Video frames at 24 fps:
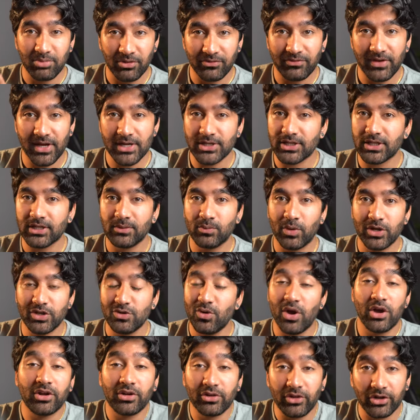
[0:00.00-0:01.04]
profession where
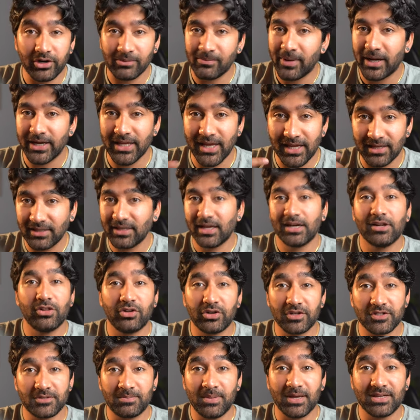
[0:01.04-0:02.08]
you earn a lot of money and gain a
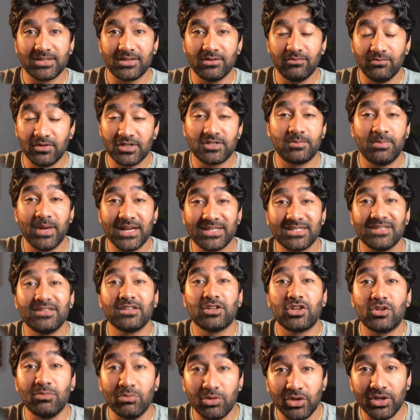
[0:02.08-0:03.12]
lot of respect in the
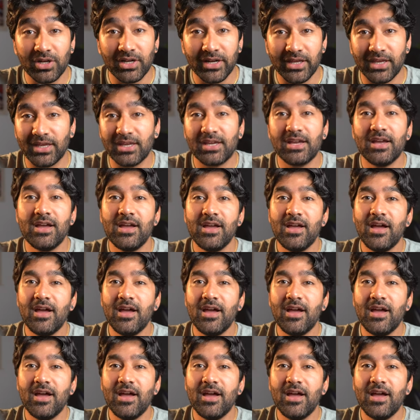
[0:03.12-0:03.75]
community.